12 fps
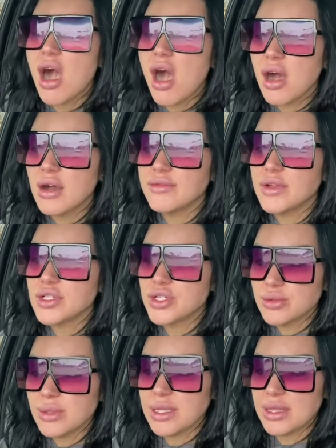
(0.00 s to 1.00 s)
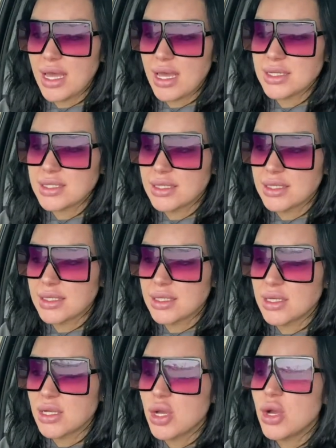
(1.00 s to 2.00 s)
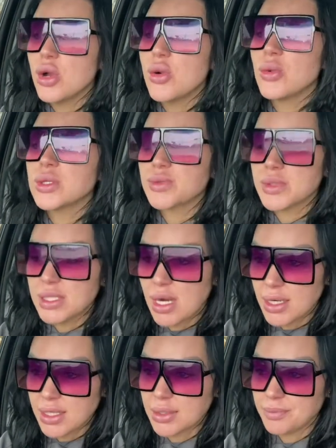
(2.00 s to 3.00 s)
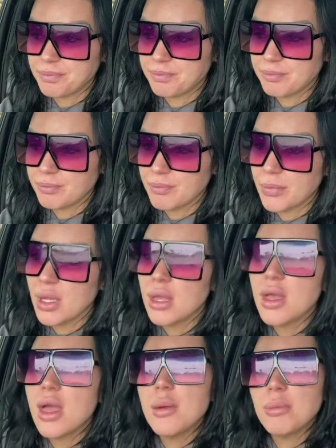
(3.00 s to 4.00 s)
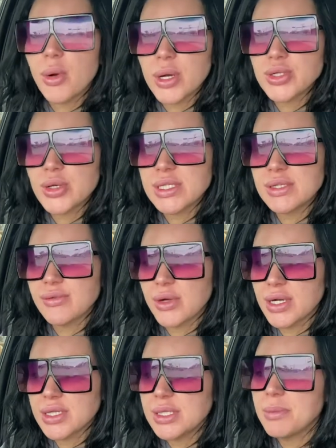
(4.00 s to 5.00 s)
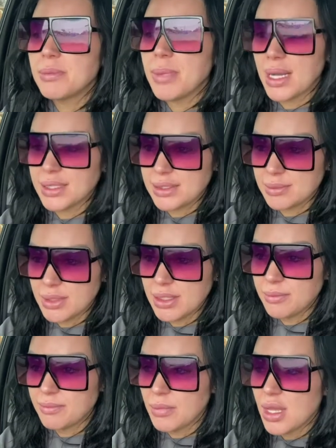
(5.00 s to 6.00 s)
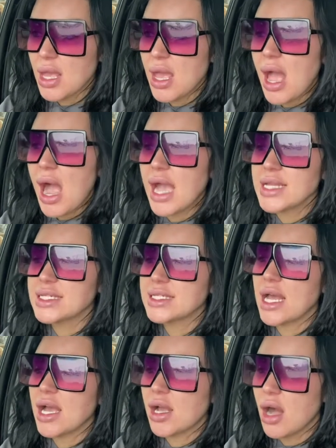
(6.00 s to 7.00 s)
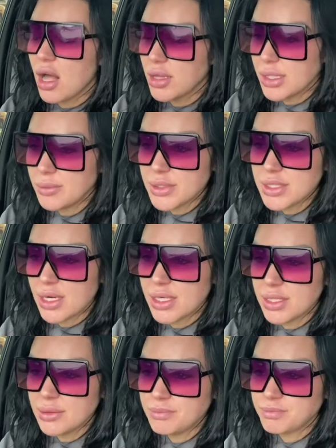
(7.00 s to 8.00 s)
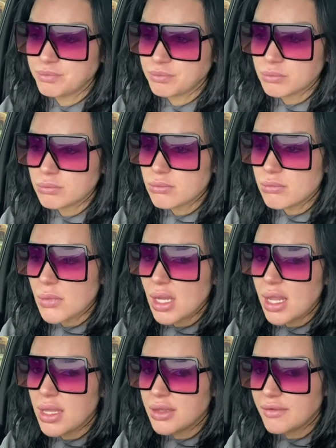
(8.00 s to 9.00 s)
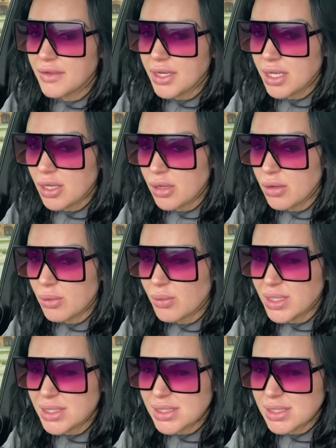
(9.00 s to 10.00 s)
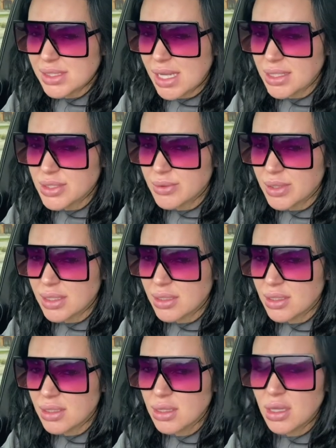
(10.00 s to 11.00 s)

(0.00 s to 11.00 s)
of doing that was retarded. Poor choice of words, possibly. I did not call him retarded. In the video, what is this guy doing?